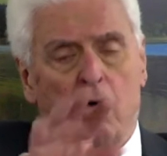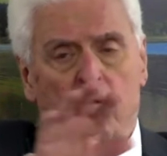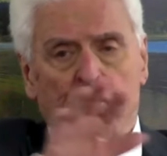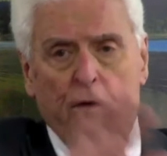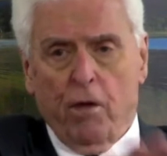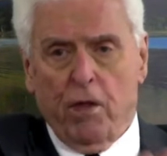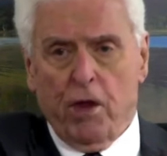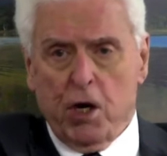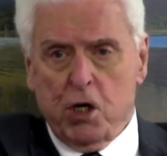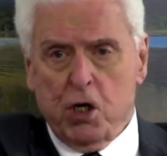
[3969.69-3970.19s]

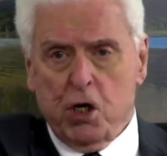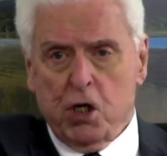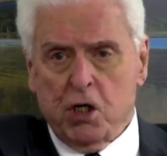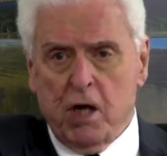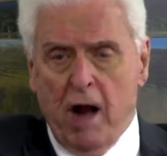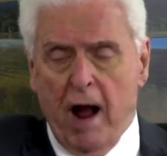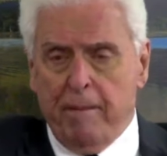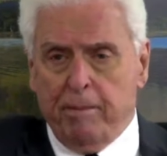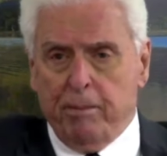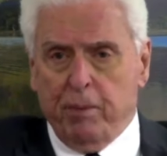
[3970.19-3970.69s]
For the
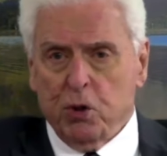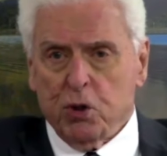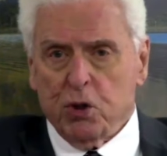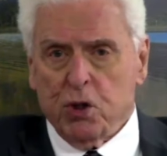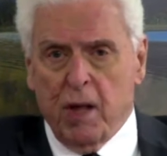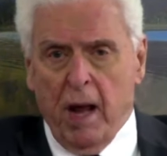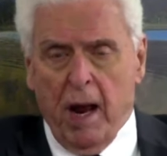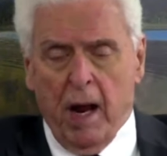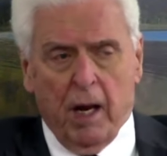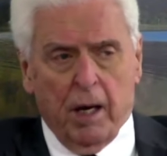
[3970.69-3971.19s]

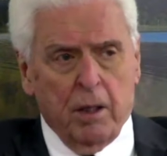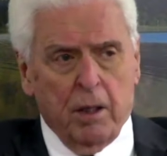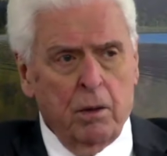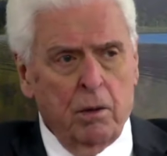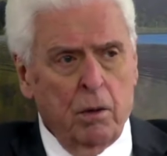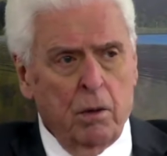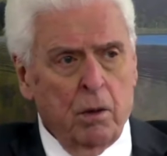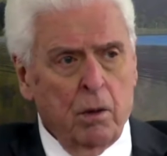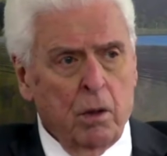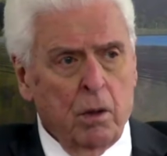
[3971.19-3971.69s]
disciples
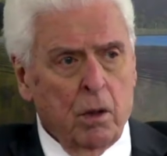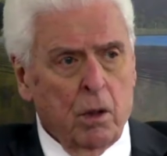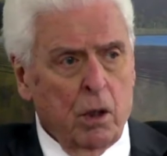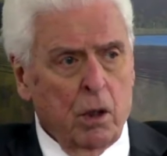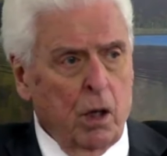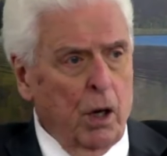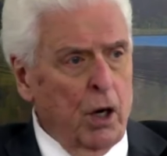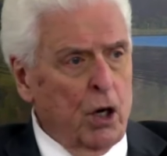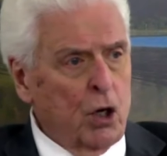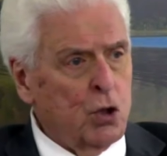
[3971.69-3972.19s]
then,
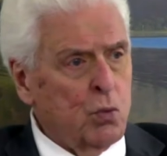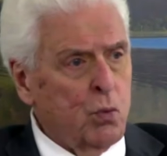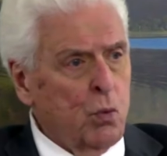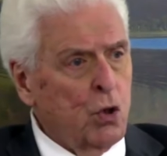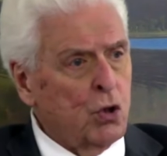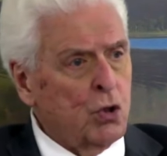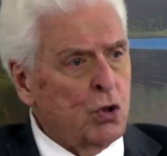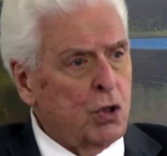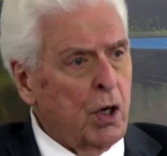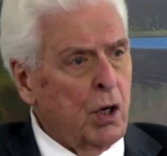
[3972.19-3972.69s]
and as
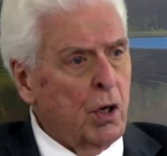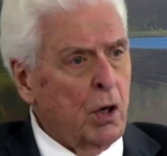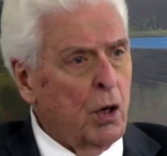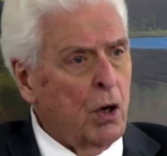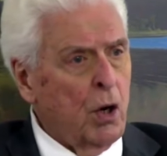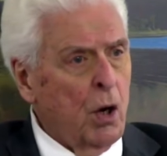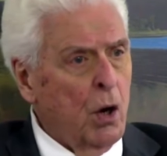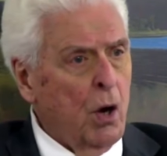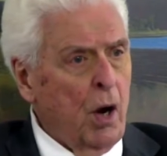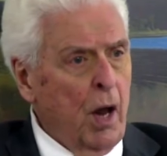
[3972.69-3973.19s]
we'll see a
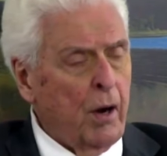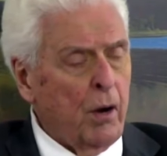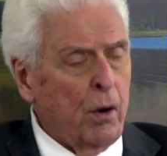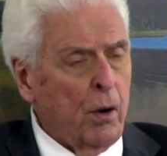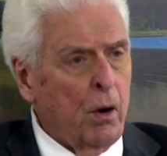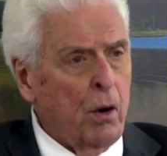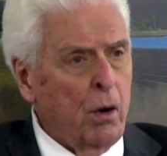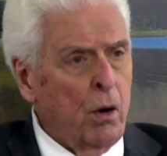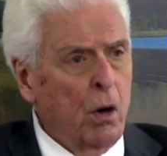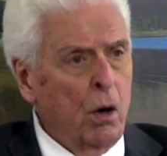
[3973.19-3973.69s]
little
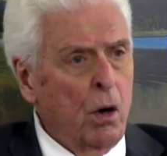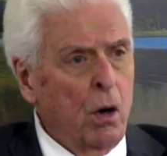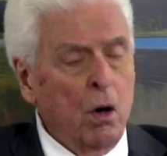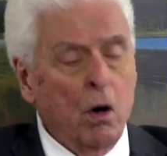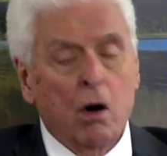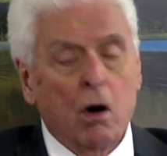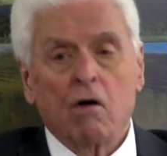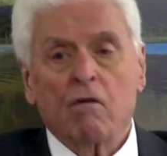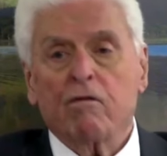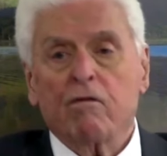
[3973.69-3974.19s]
later,
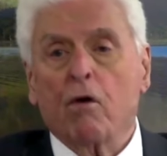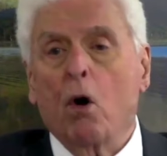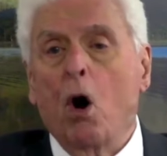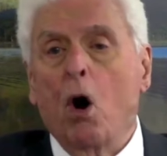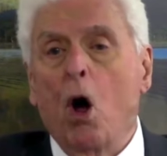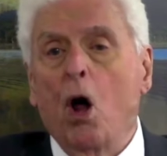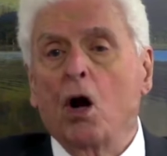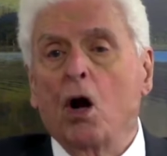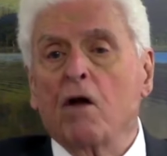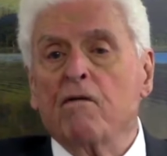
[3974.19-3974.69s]
for
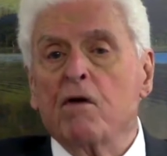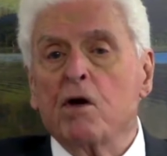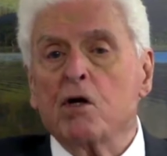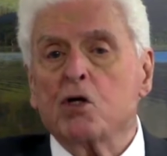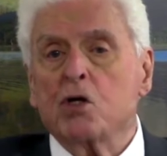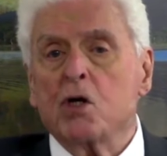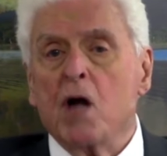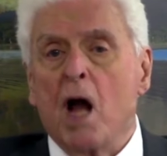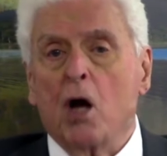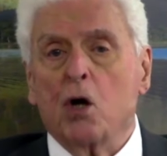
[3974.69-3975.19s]
all of
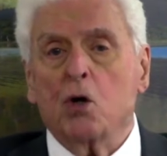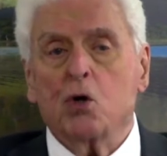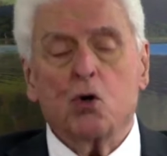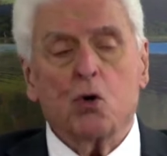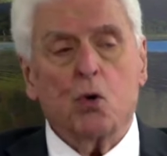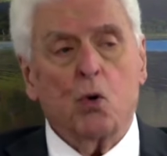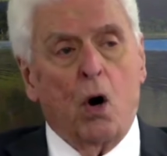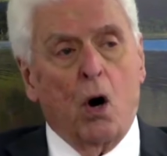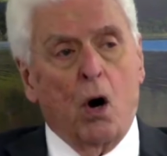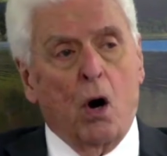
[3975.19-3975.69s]
us down
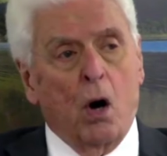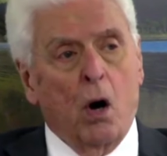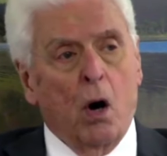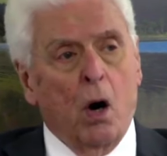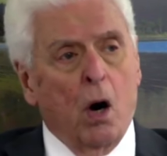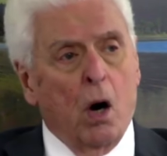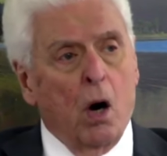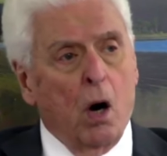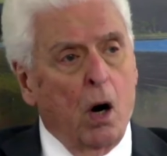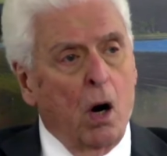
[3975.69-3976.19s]
to our,
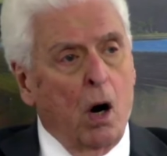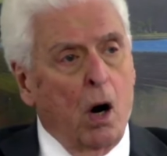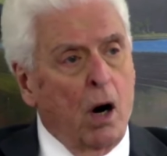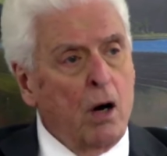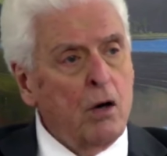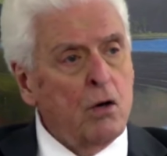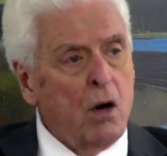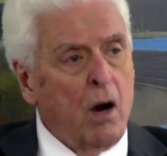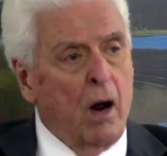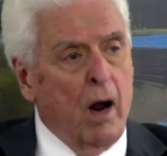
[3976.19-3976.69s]

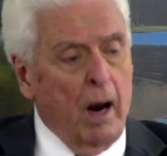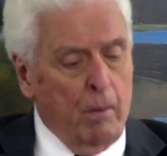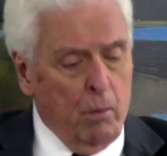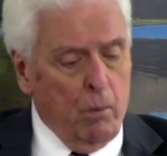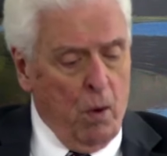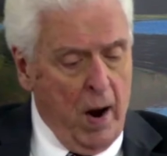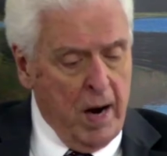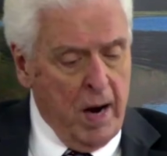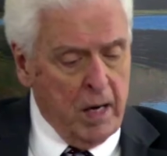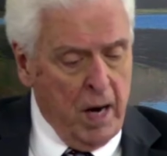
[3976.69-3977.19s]
our
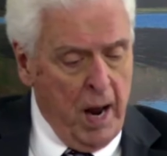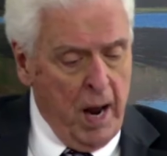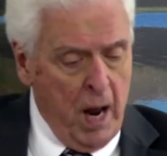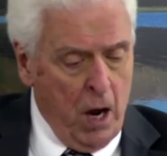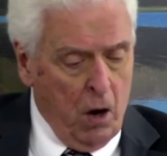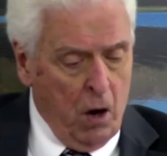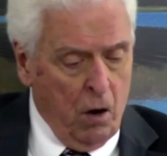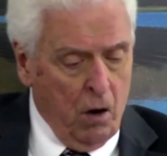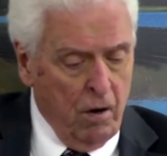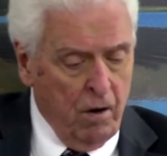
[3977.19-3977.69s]
time right
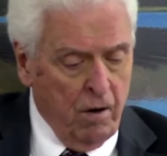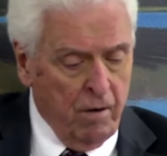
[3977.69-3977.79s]
now.